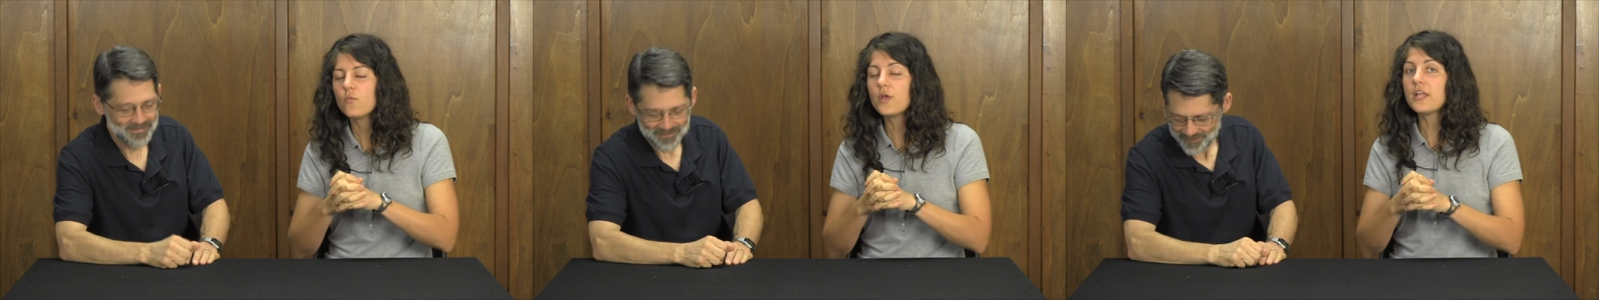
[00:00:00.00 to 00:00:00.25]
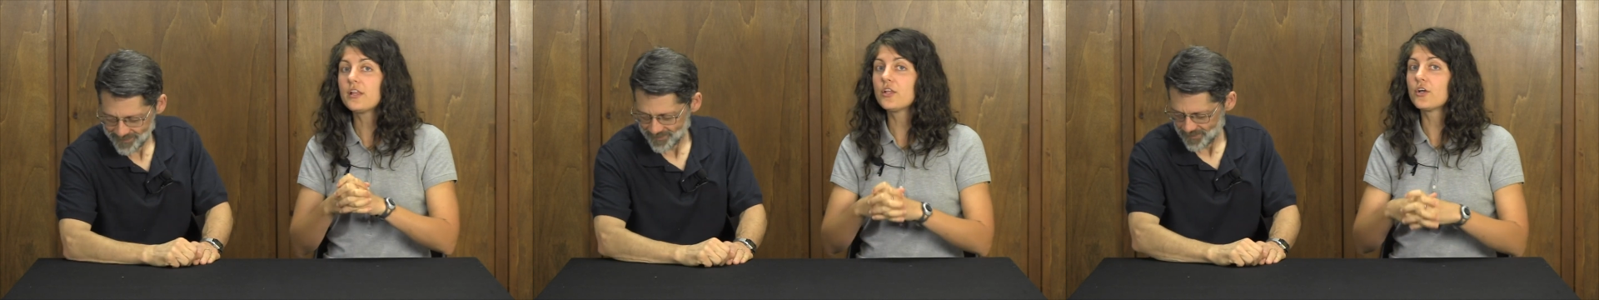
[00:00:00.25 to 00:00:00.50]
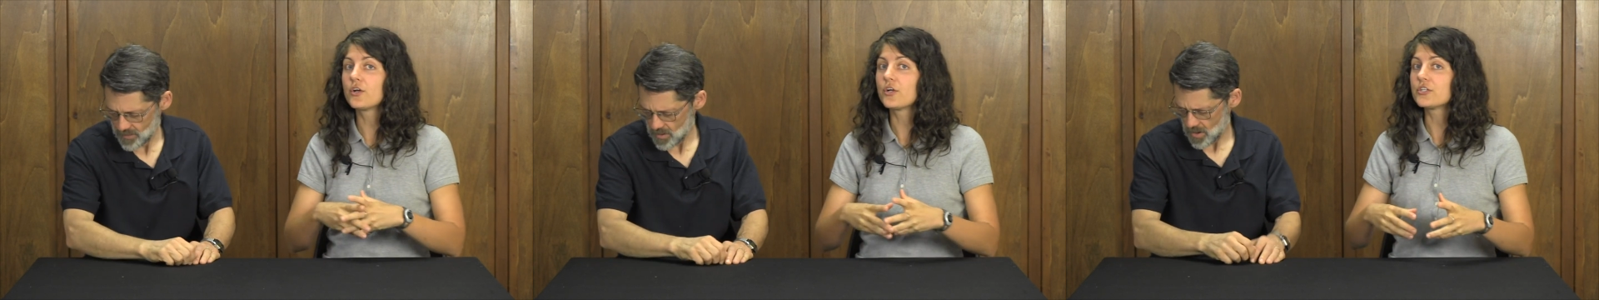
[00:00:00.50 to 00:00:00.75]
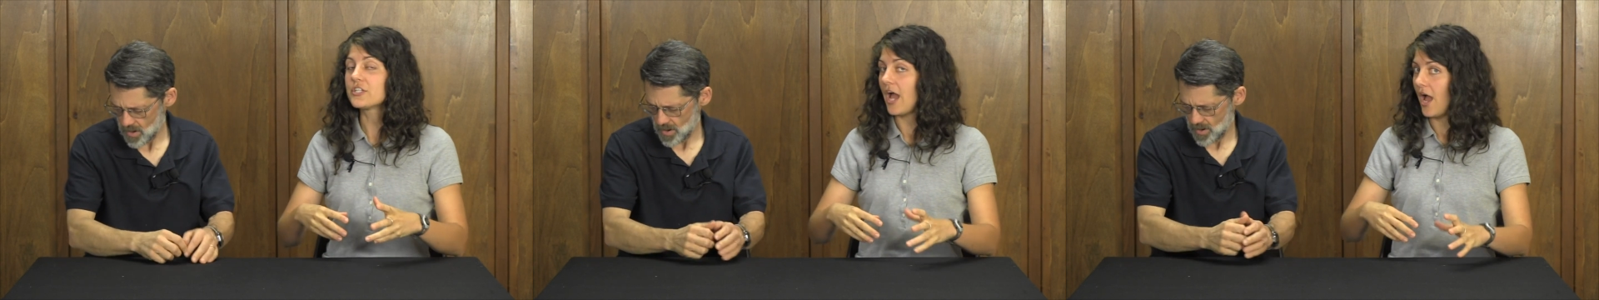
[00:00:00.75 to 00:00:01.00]
Speaker 1: We
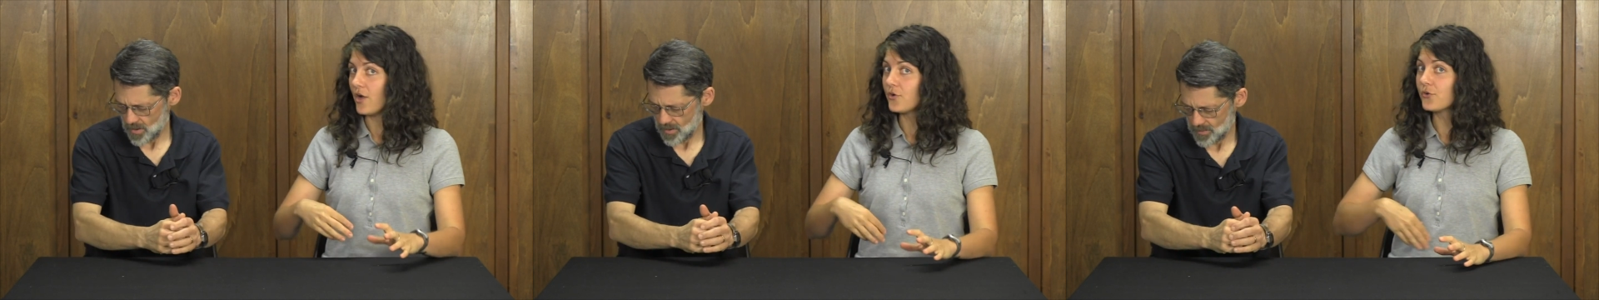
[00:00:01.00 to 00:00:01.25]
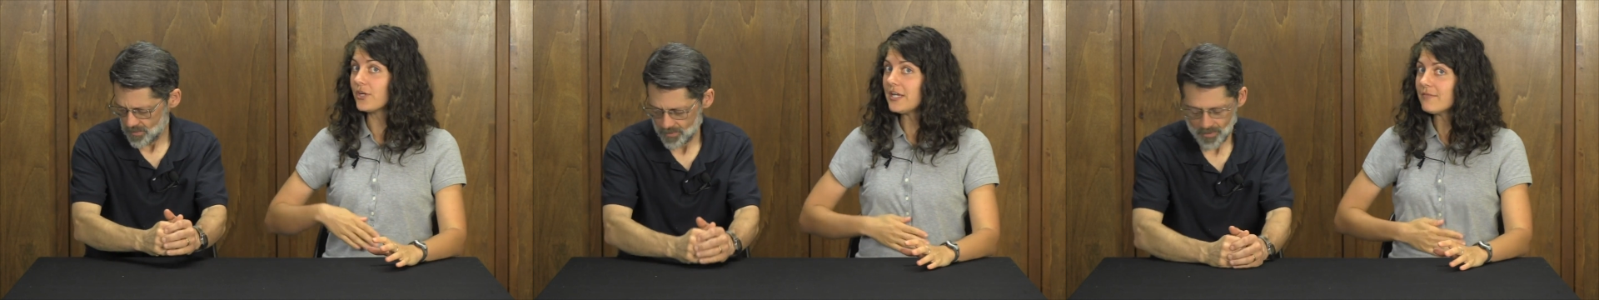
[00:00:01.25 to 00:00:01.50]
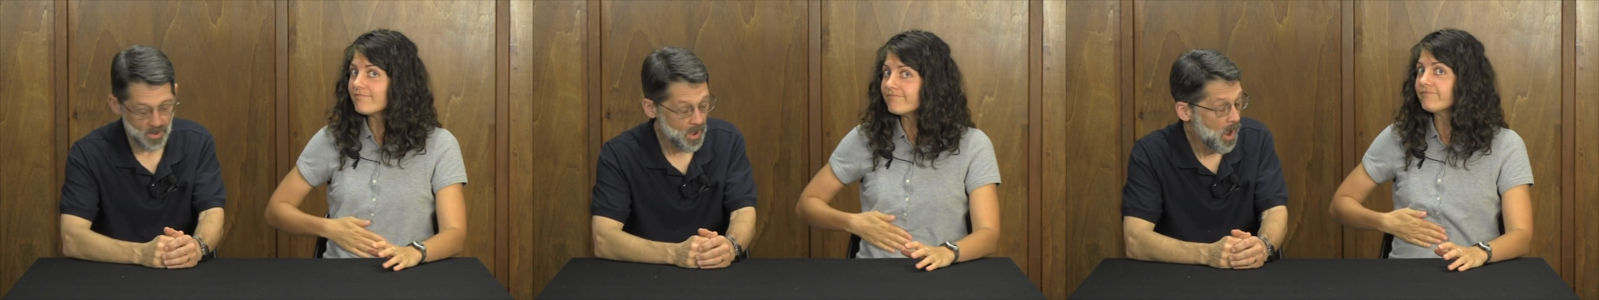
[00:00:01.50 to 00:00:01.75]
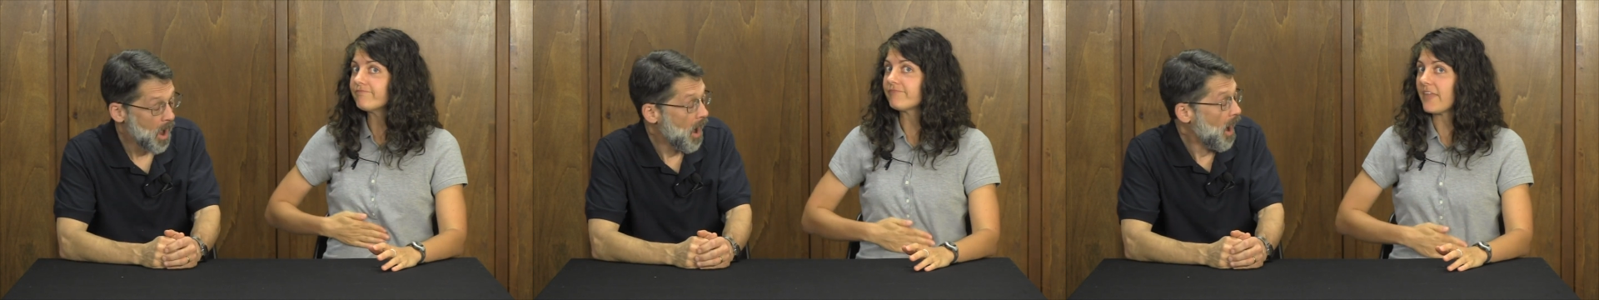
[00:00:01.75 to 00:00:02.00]
learned hungry.
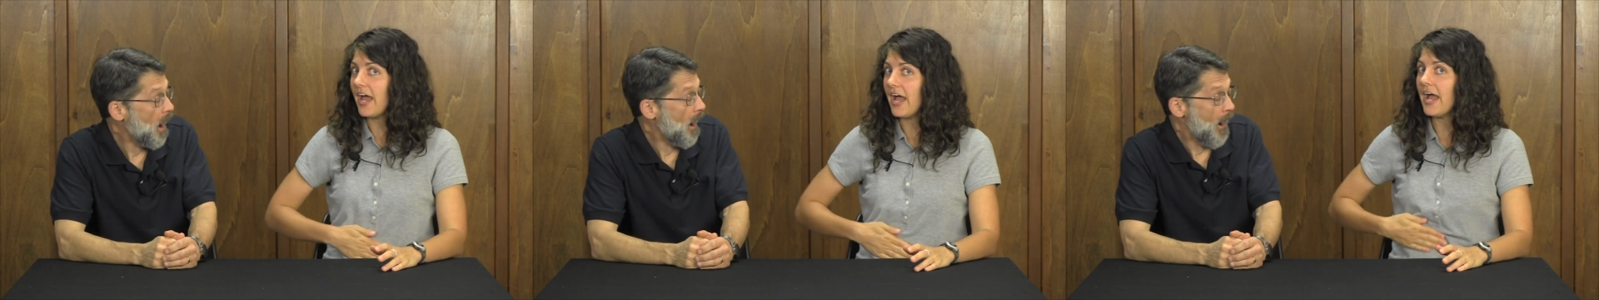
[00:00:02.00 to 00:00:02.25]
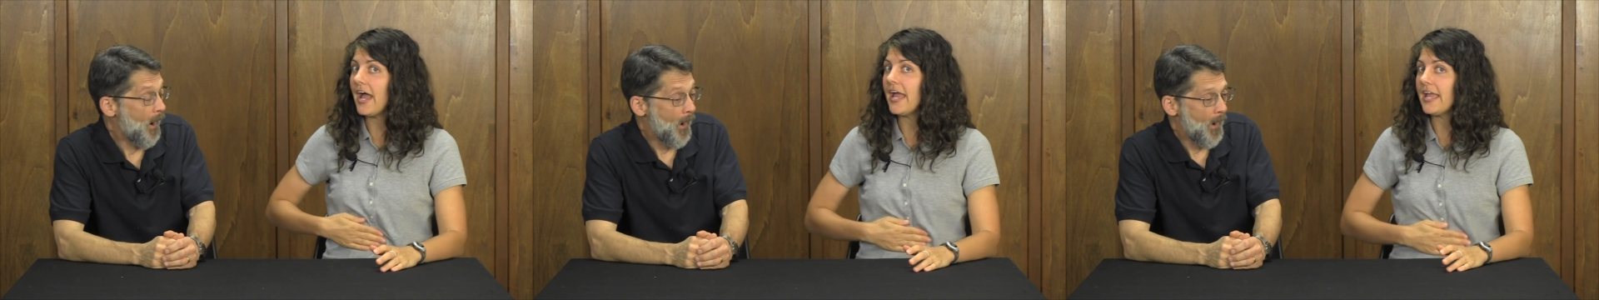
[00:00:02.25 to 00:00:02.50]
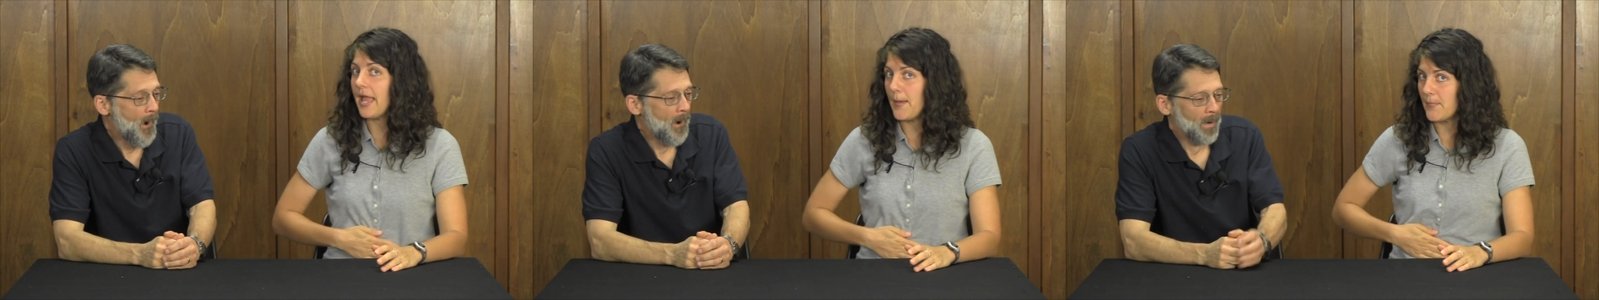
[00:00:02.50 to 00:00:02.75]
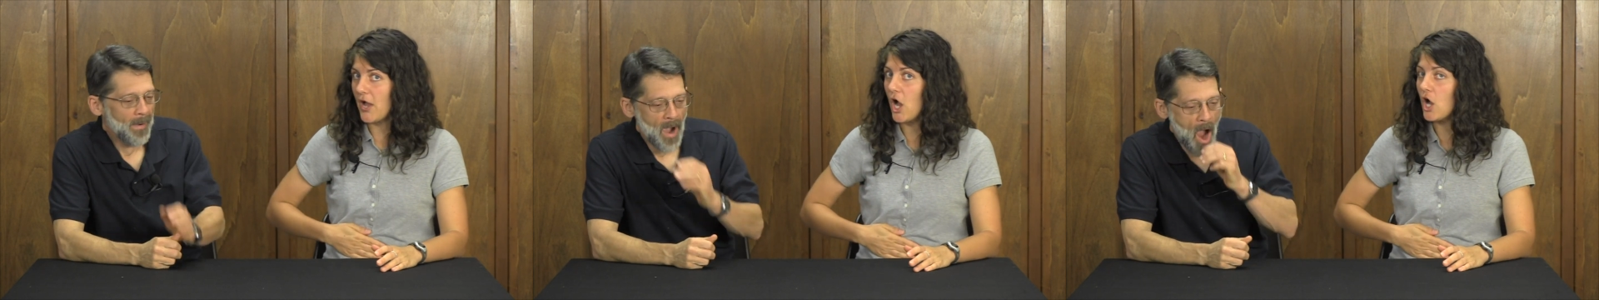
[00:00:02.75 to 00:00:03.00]
I
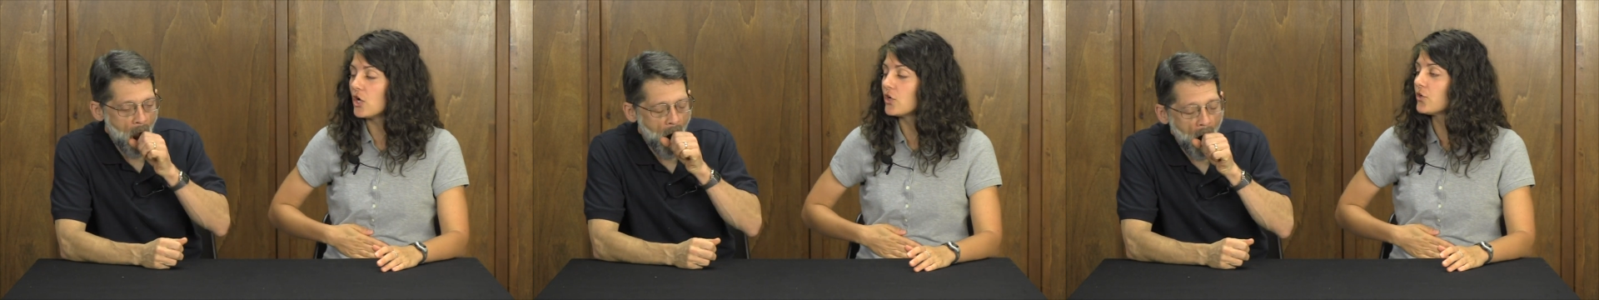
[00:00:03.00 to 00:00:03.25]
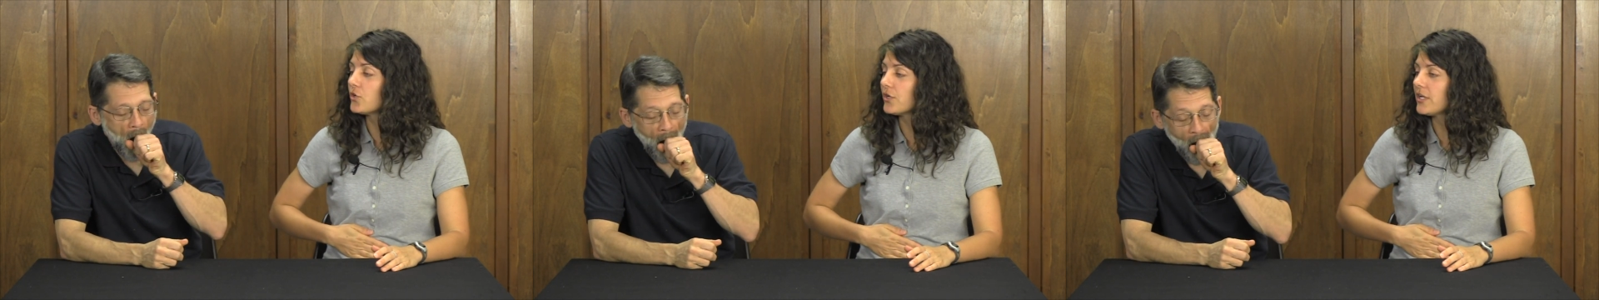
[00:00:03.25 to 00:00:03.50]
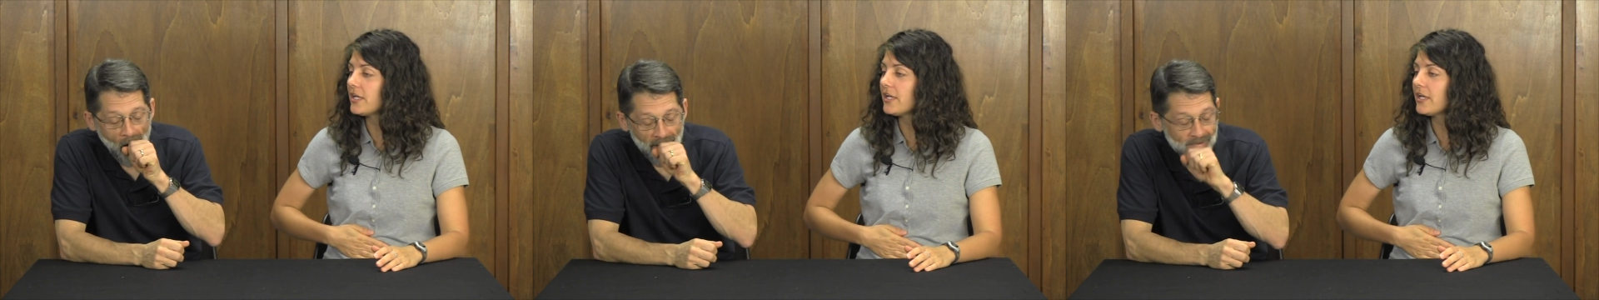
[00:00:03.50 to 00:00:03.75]
am hungry.